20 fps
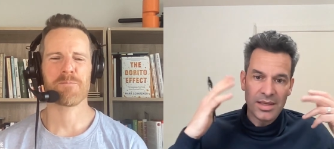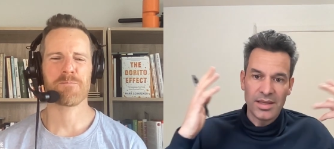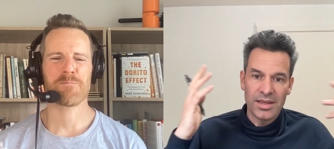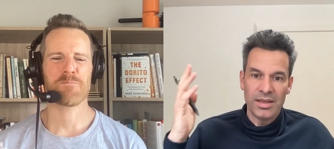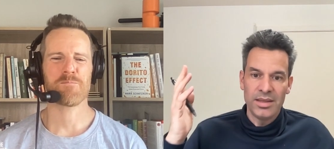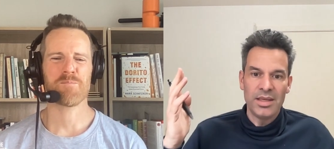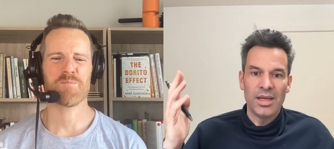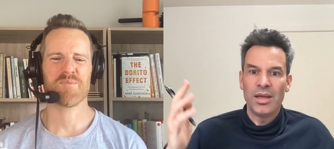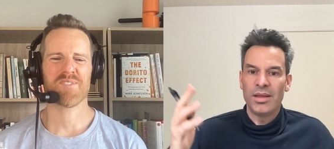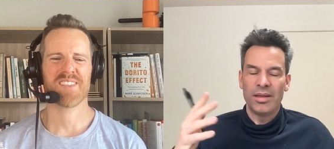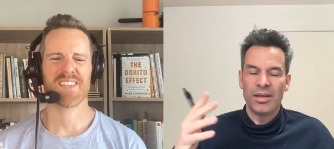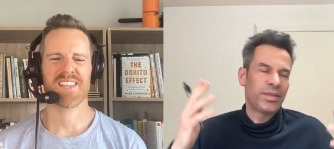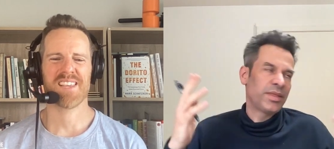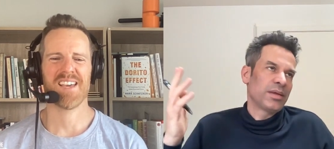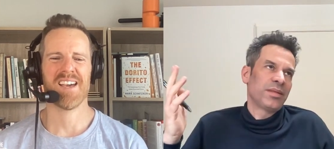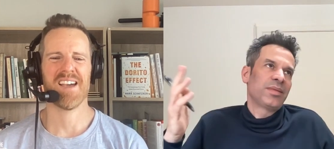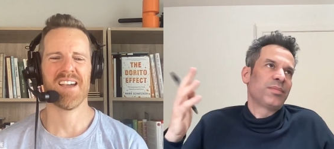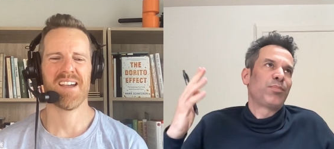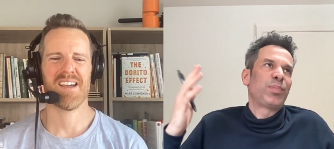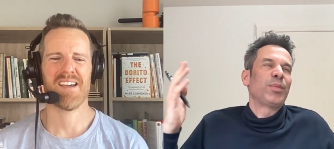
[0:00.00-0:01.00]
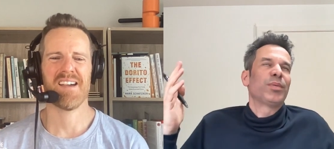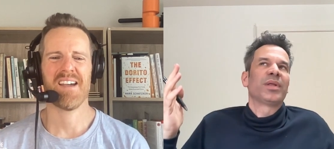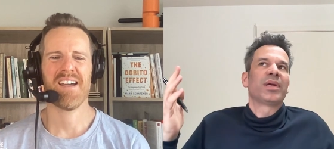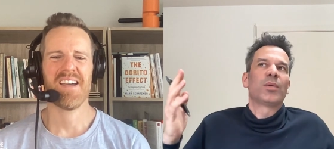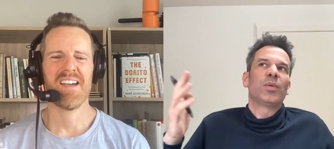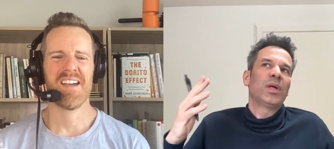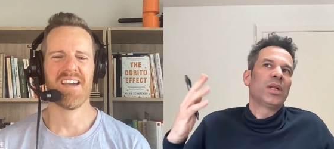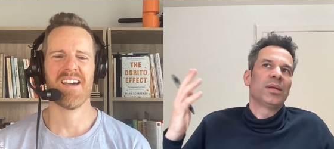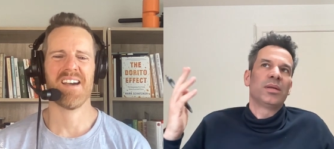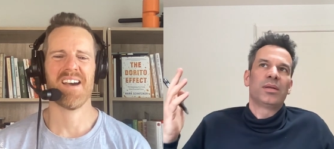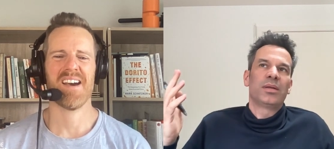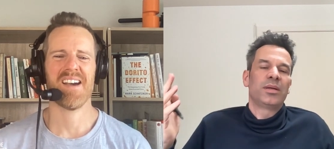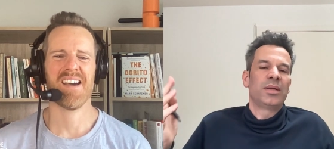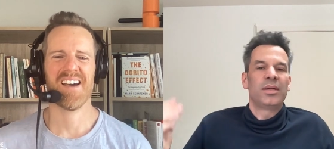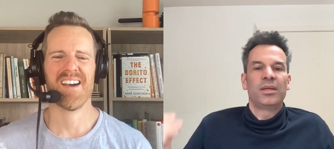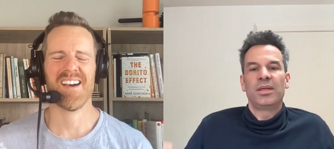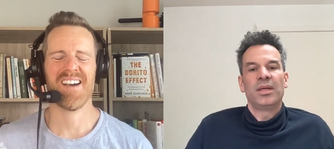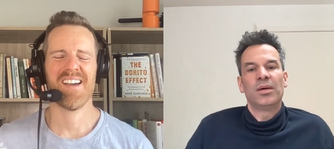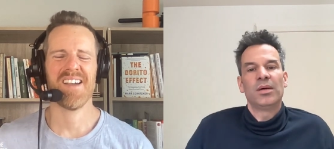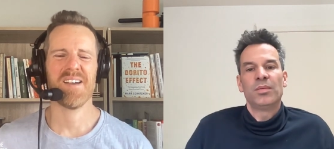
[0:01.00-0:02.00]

Speaker 1: yeah, they, people think, well, you know,